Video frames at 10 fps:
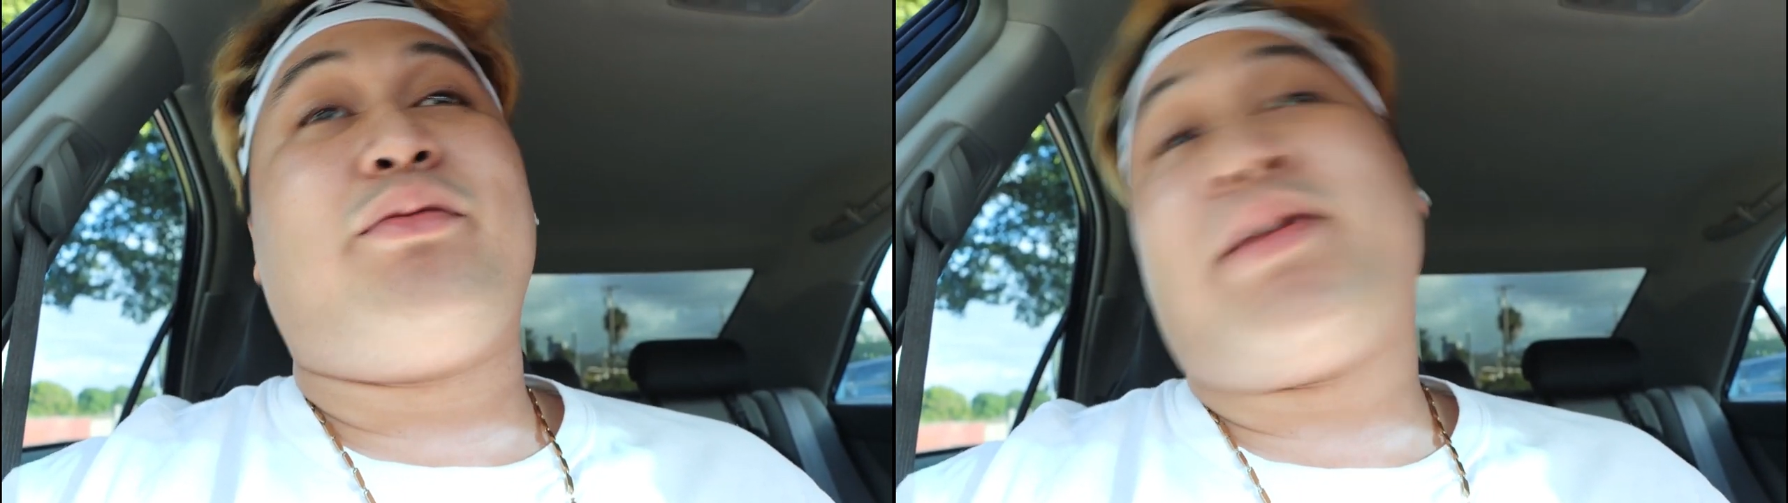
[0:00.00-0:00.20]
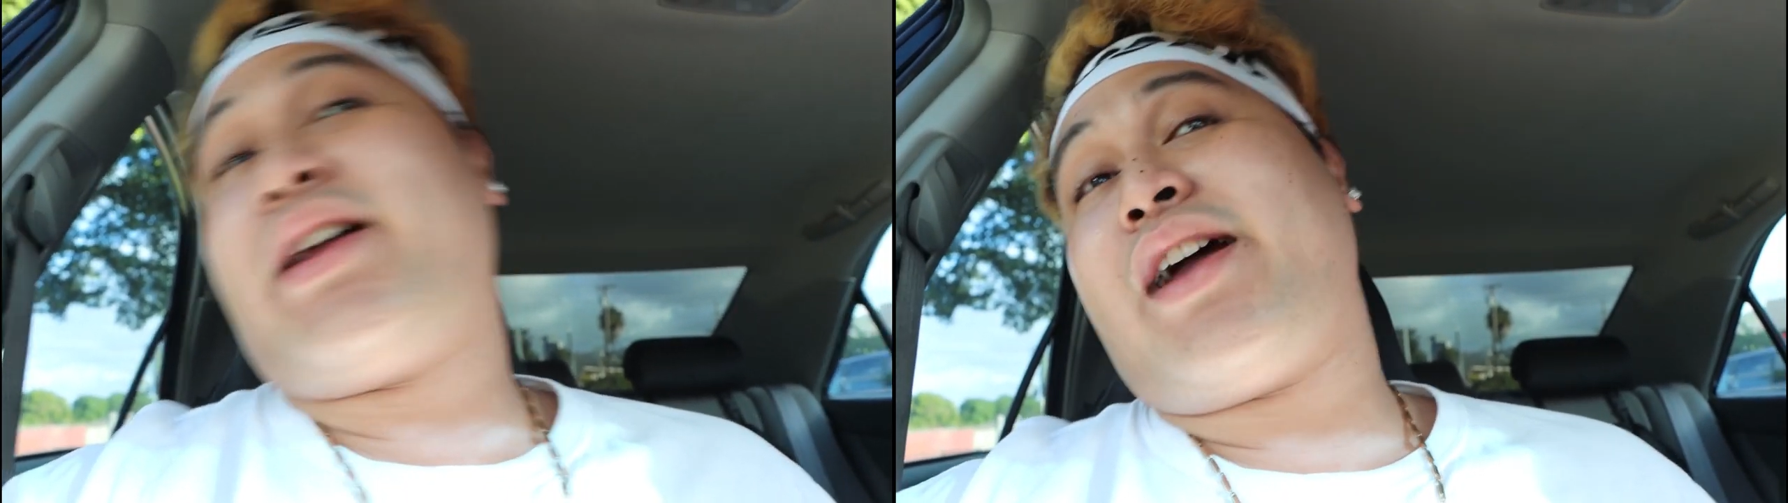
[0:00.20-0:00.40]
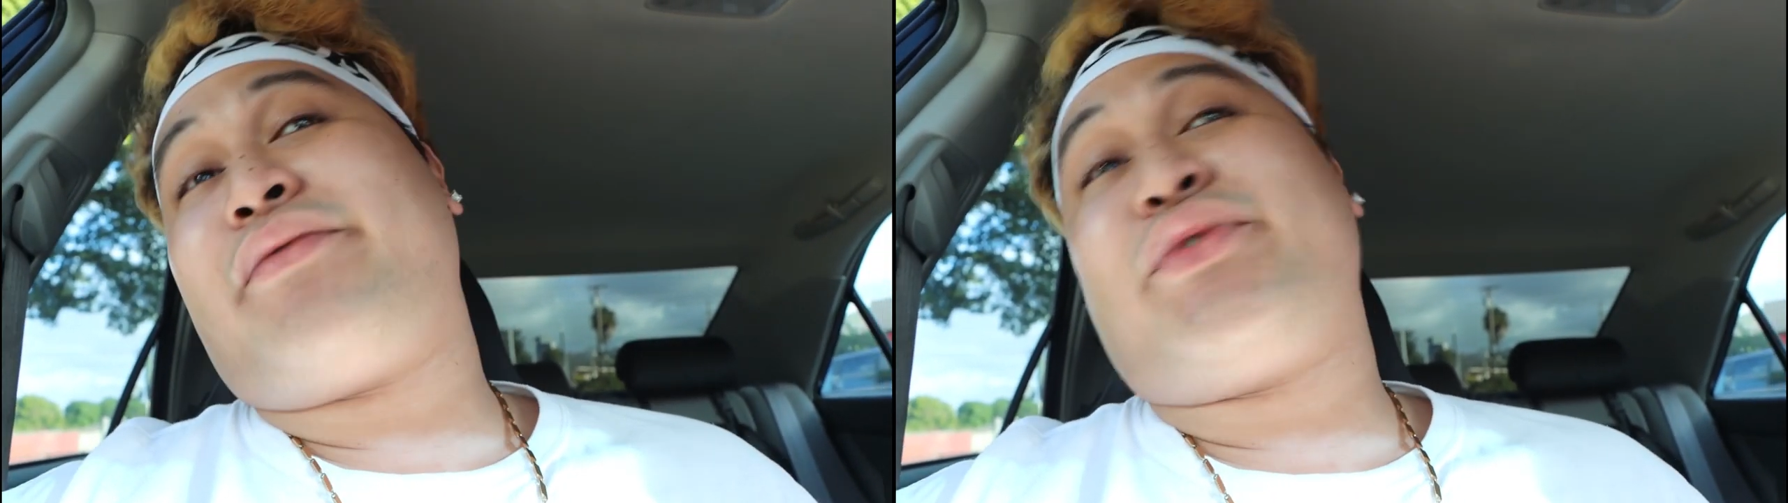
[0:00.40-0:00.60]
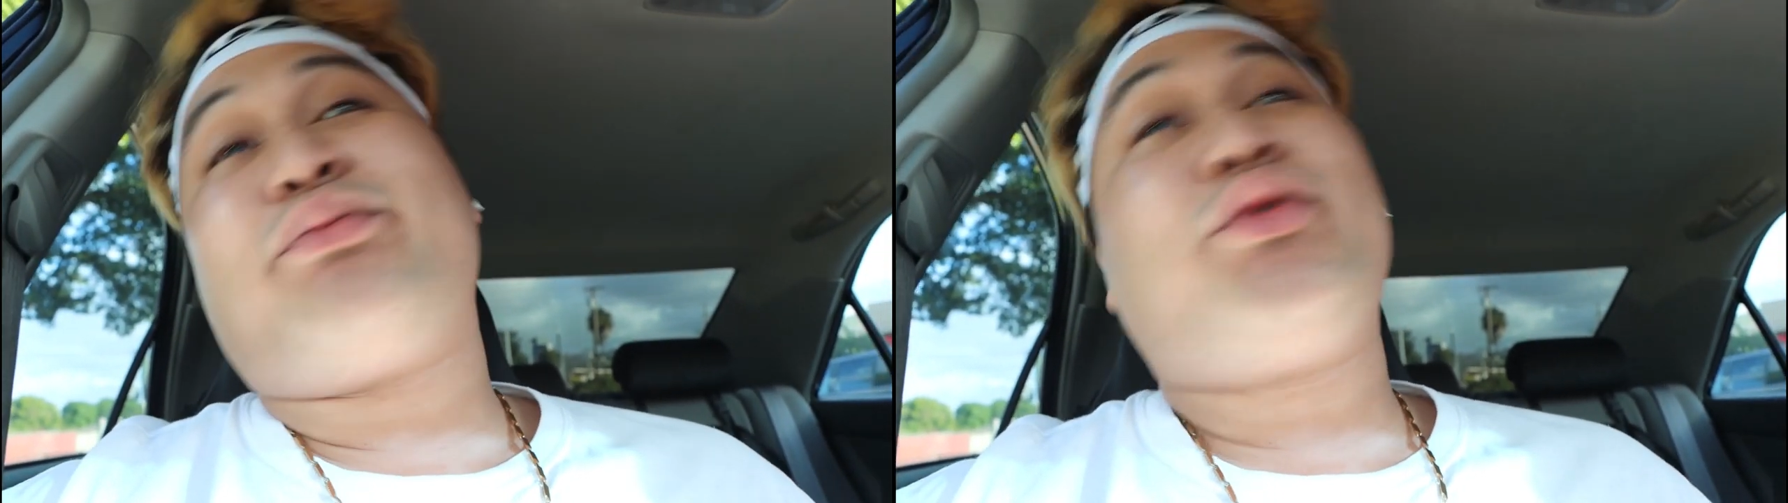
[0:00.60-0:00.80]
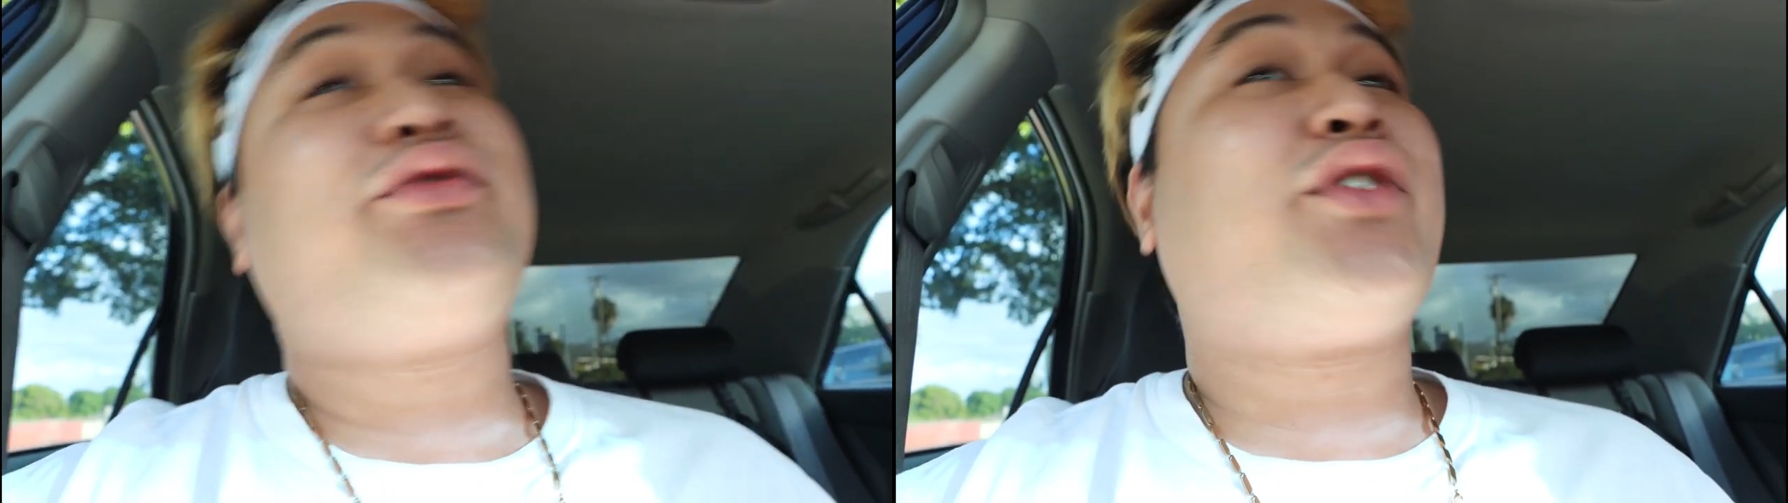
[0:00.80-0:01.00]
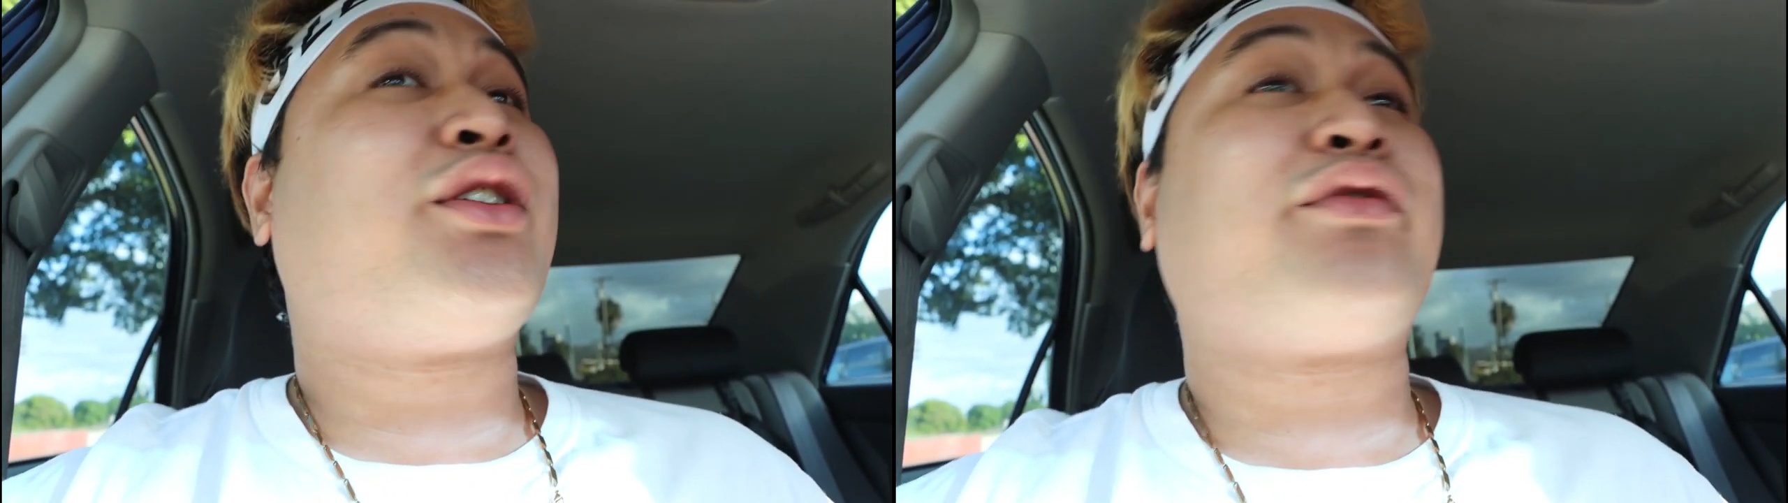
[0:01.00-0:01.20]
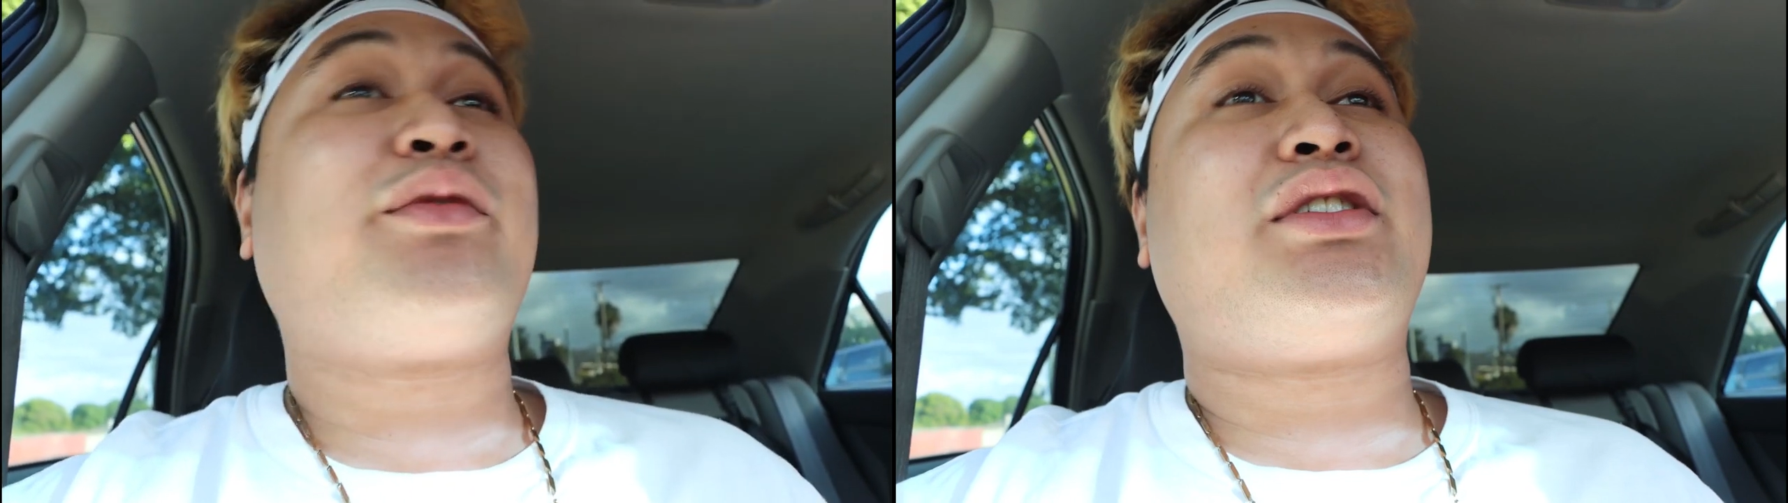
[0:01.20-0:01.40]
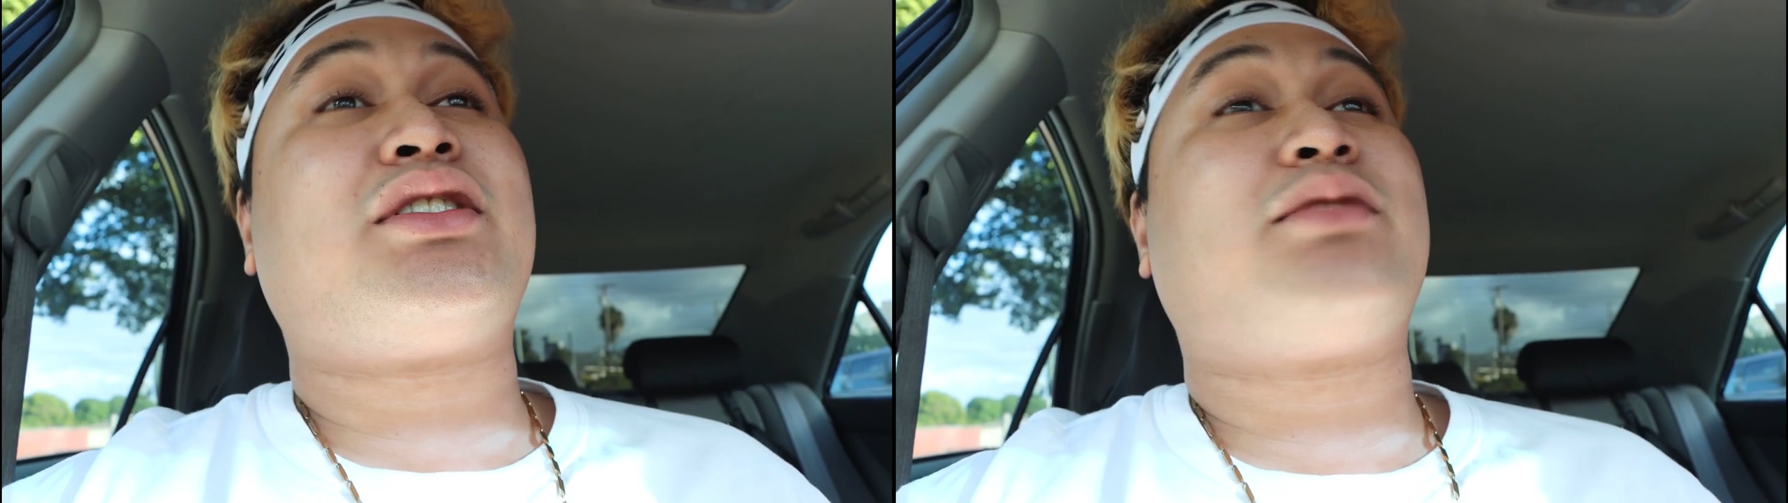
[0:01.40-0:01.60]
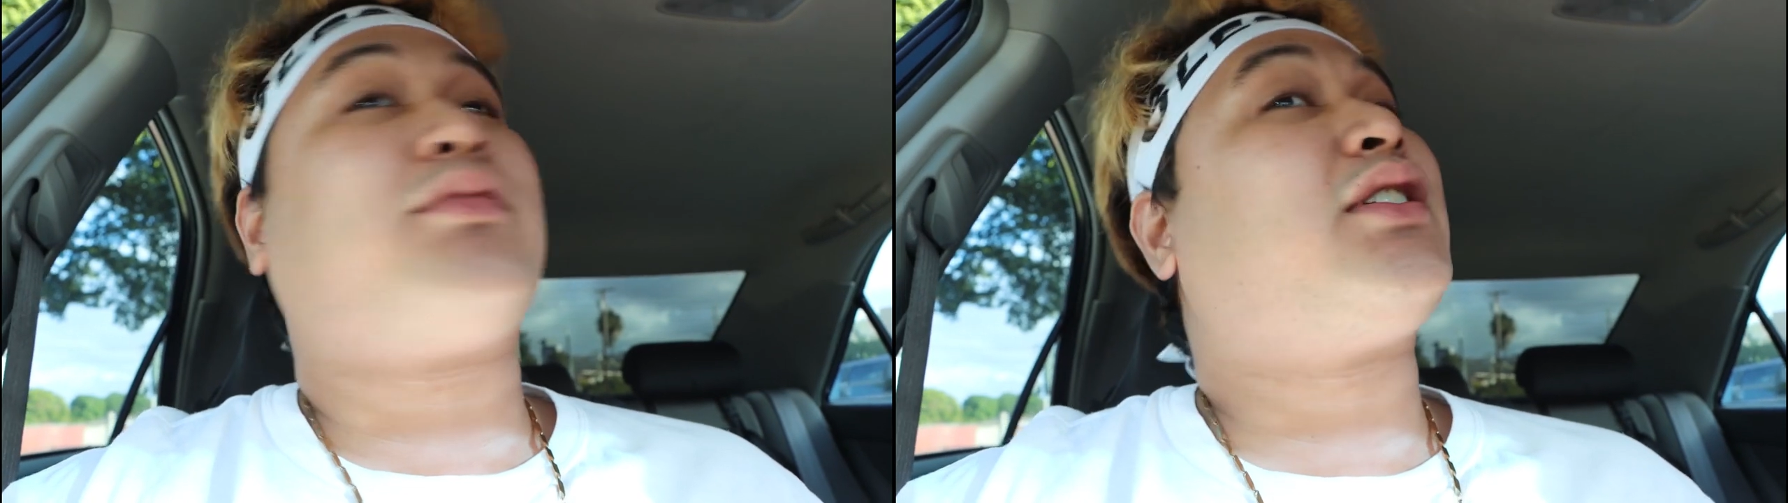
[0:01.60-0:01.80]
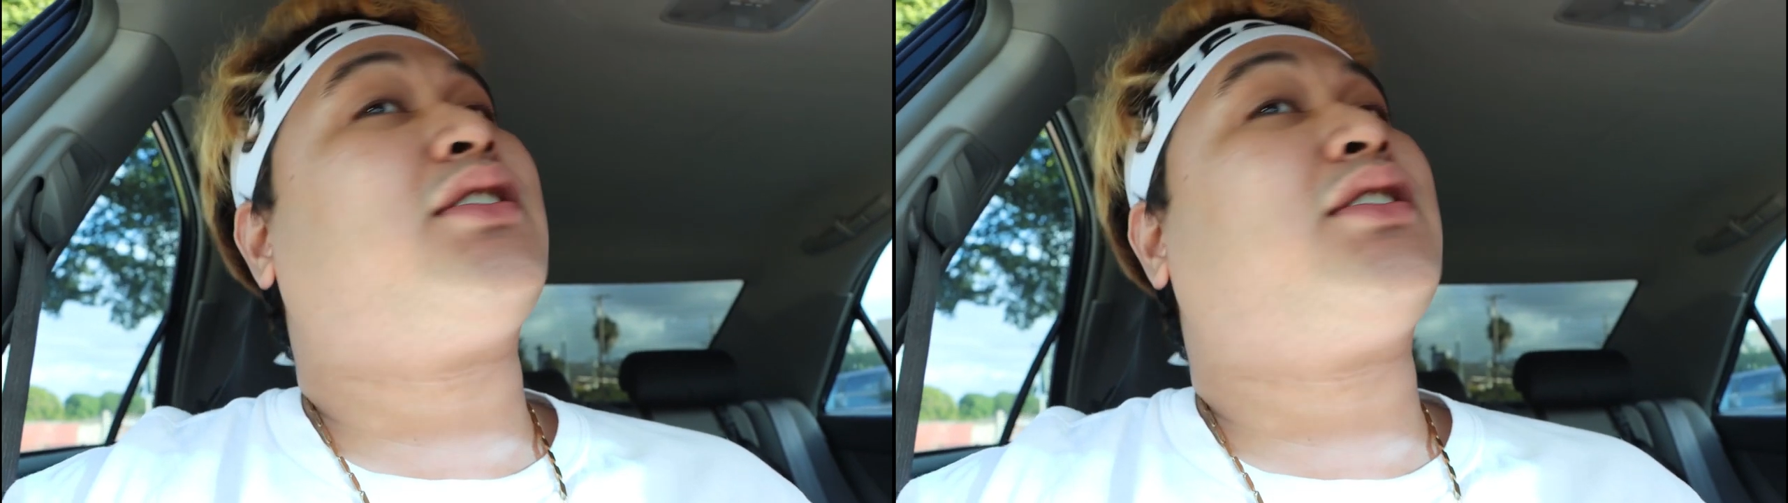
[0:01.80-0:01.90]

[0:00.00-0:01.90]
we might have to move on from this, bro.